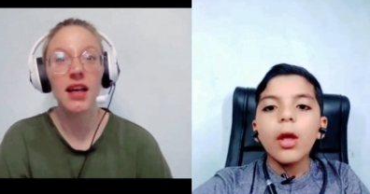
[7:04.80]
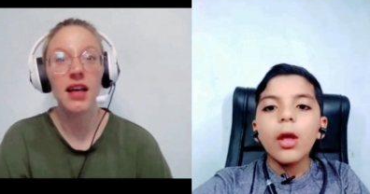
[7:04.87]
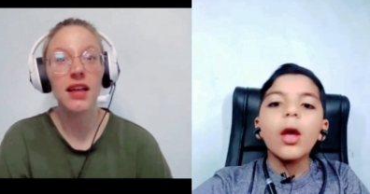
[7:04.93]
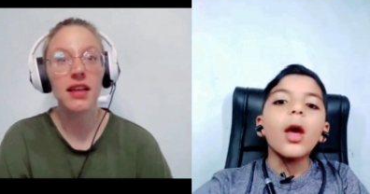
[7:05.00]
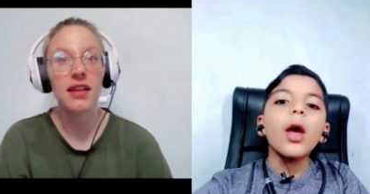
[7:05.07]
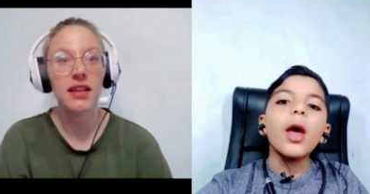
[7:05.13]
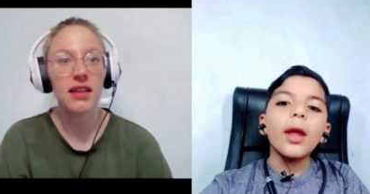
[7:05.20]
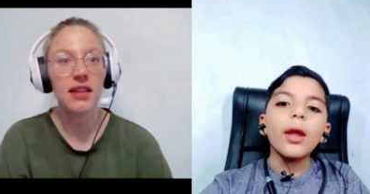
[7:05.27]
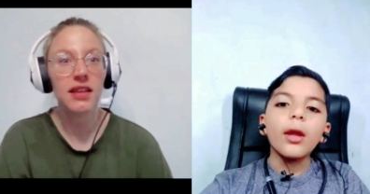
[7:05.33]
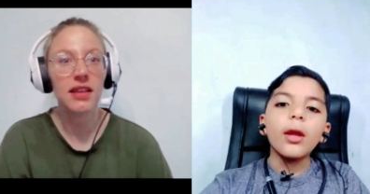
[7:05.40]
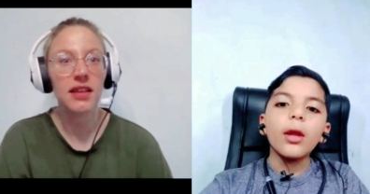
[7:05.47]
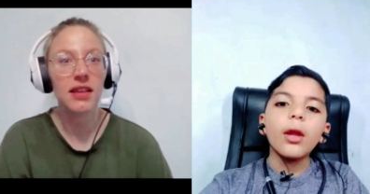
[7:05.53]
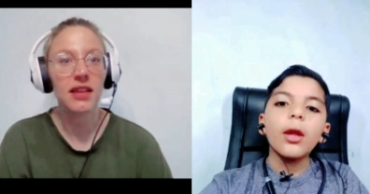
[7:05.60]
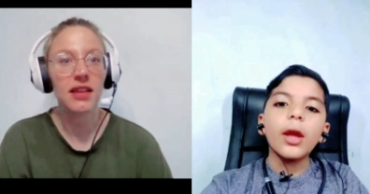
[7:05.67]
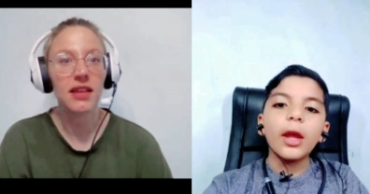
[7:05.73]
Speaker 1: huh?
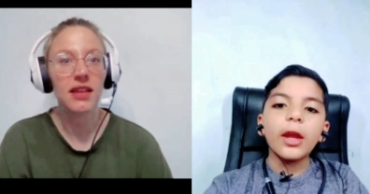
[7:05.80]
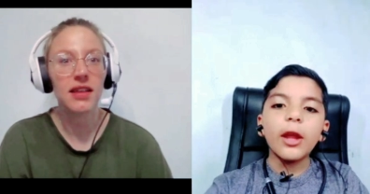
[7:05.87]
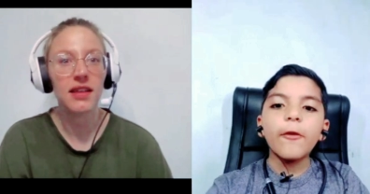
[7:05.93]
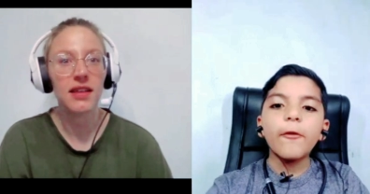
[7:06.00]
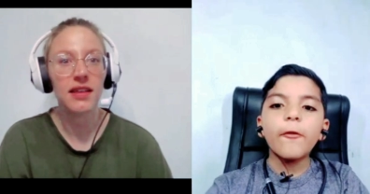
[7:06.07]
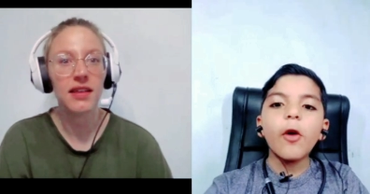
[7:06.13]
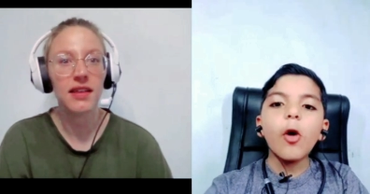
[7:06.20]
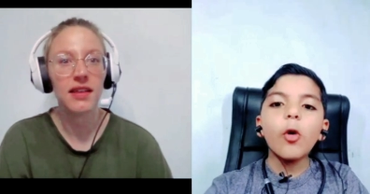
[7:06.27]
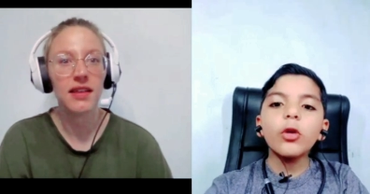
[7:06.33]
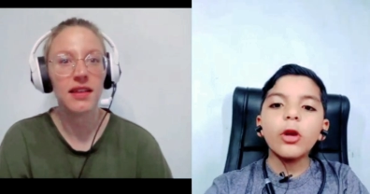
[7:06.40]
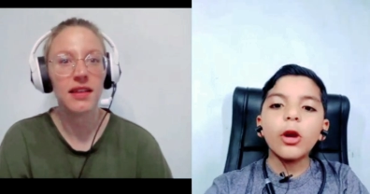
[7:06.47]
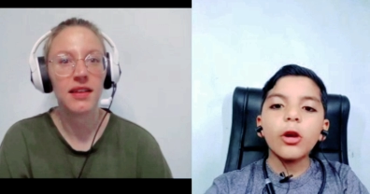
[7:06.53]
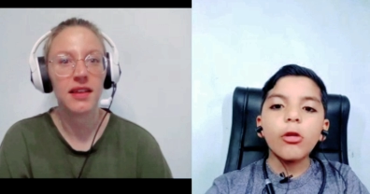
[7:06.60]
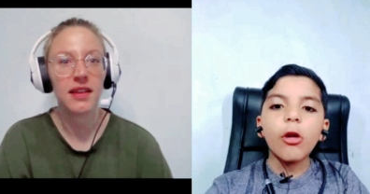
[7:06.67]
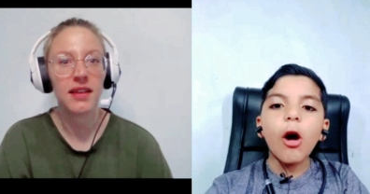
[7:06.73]
Speaker 2: And I
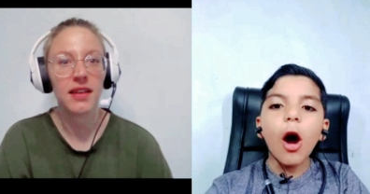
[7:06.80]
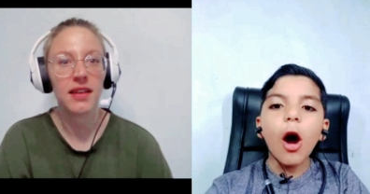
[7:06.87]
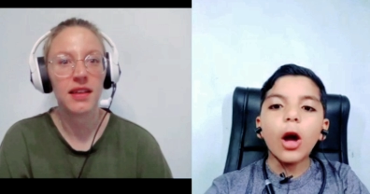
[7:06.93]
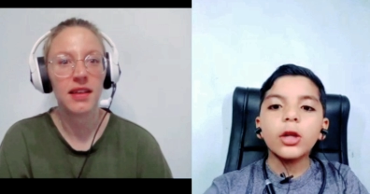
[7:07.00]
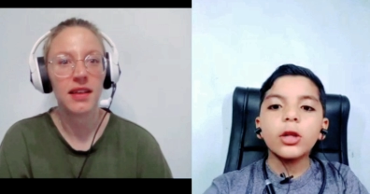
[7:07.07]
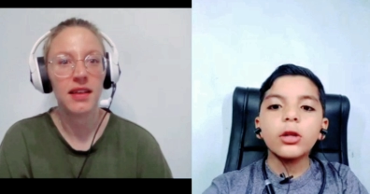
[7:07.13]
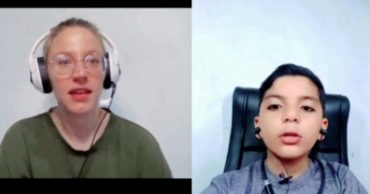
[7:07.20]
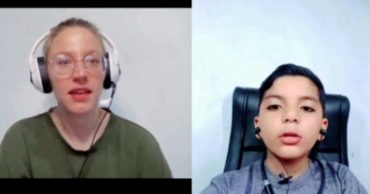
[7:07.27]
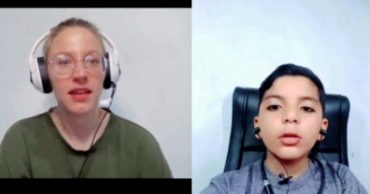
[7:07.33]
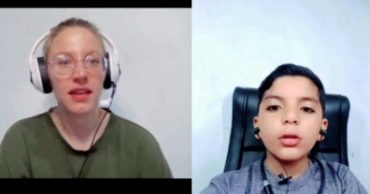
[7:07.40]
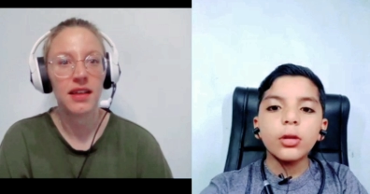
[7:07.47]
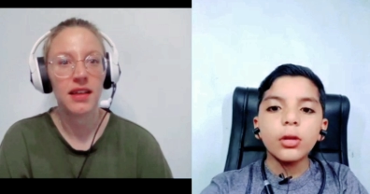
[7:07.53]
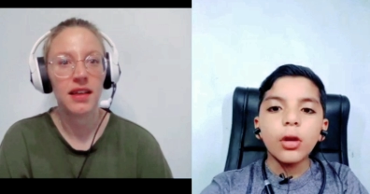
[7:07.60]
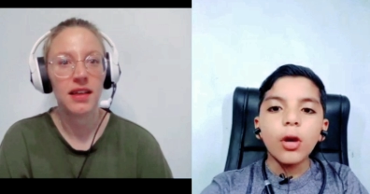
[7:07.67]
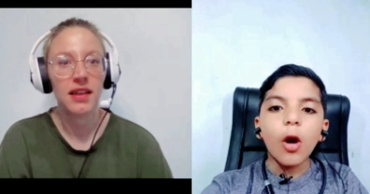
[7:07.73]
found a rock
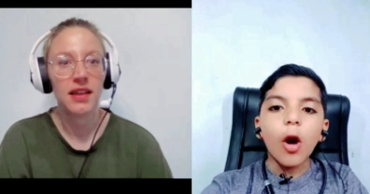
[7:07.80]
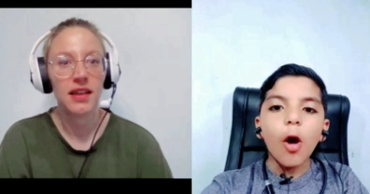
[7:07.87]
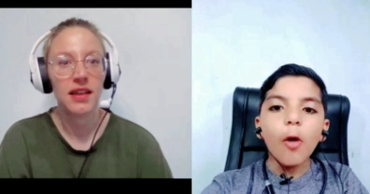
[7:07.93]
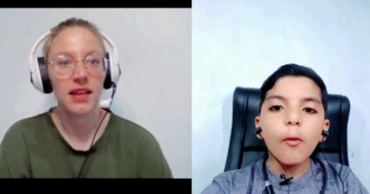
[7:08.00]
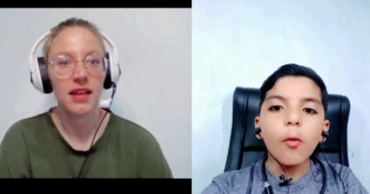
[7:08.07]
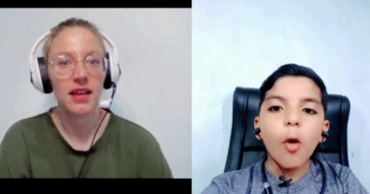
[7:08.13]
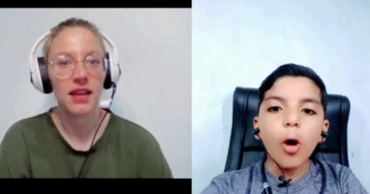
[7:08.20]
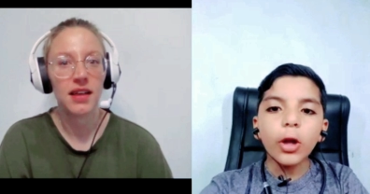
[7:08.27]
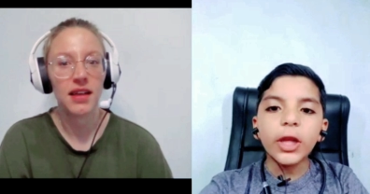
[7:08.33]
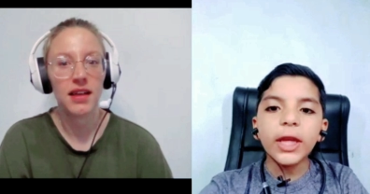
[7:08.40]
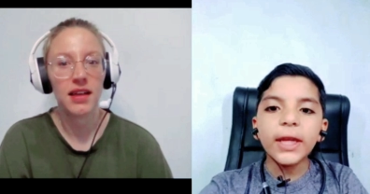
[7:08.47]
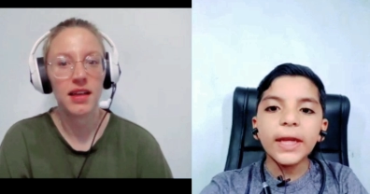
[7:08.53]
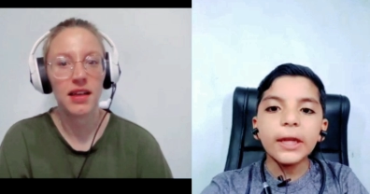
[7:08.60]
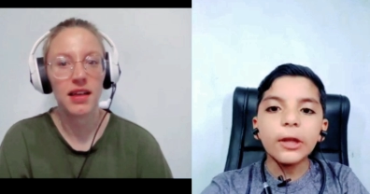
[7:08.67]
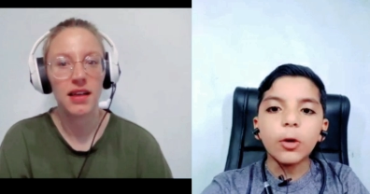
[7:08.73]
of
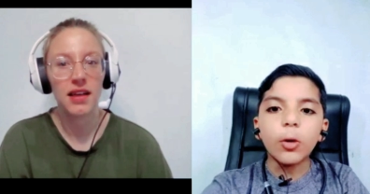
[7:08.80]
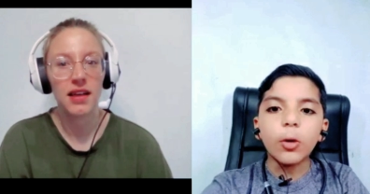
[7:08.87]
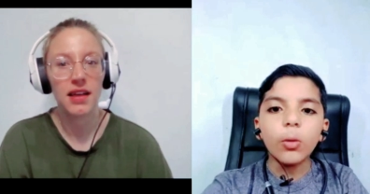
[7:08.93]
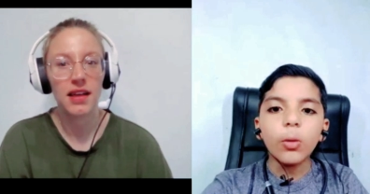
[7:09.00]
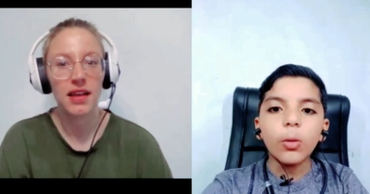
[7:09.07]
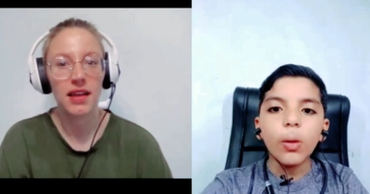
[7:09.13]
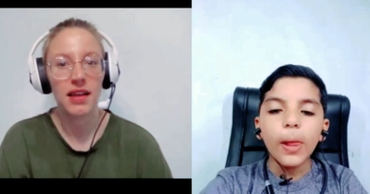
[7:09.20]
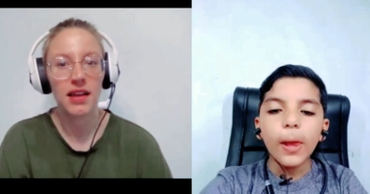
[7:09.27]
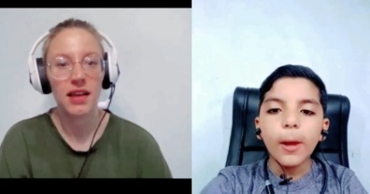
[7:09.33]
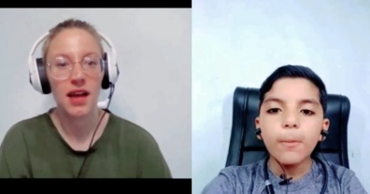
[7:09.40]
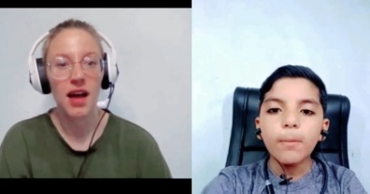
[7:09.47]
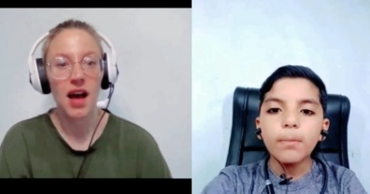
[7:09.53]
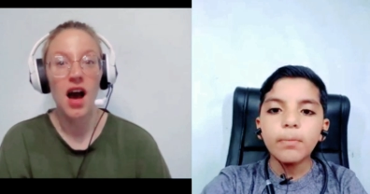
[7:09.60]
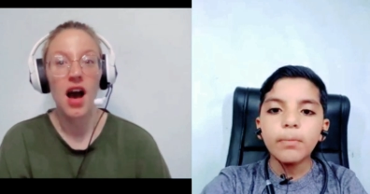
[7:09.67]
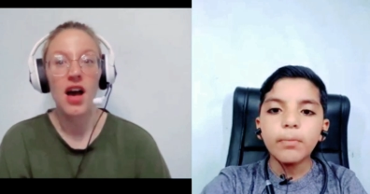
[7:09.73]
volcano.
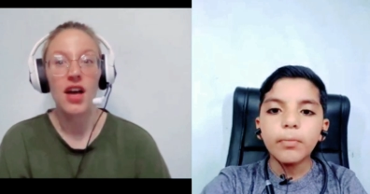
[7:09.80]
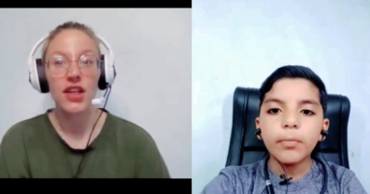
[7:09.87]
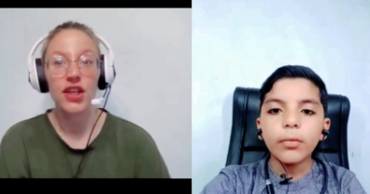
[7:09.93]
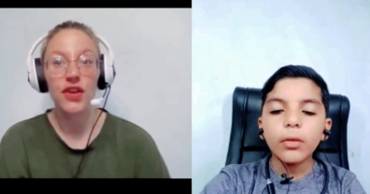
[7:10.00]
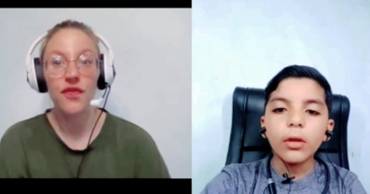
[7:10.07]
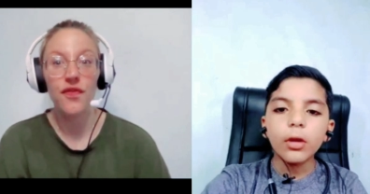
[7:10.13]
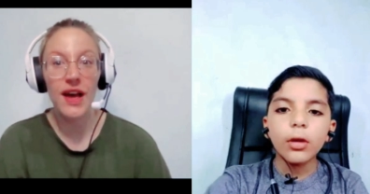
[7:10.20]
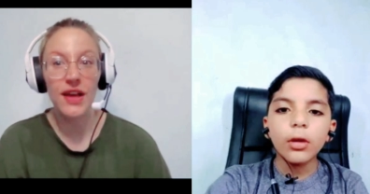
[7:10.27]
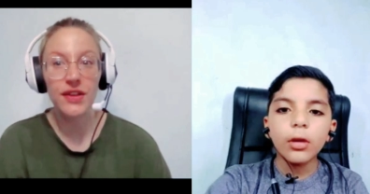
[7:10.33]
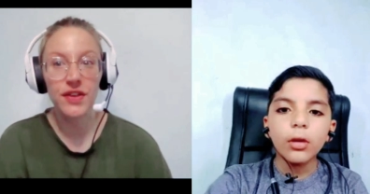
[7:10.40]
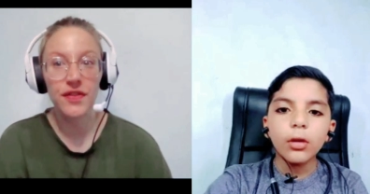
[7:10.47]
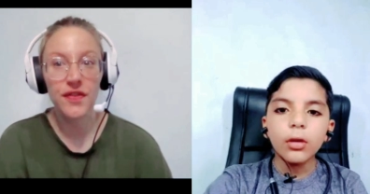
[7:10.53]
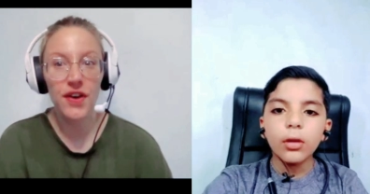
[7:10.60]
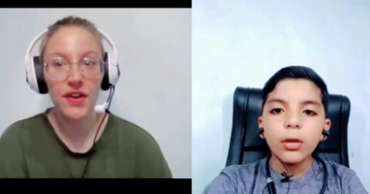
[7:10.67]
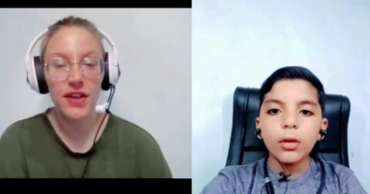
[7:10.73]
Speaker 1: You
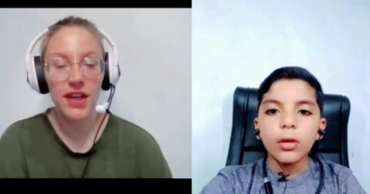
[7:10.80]
found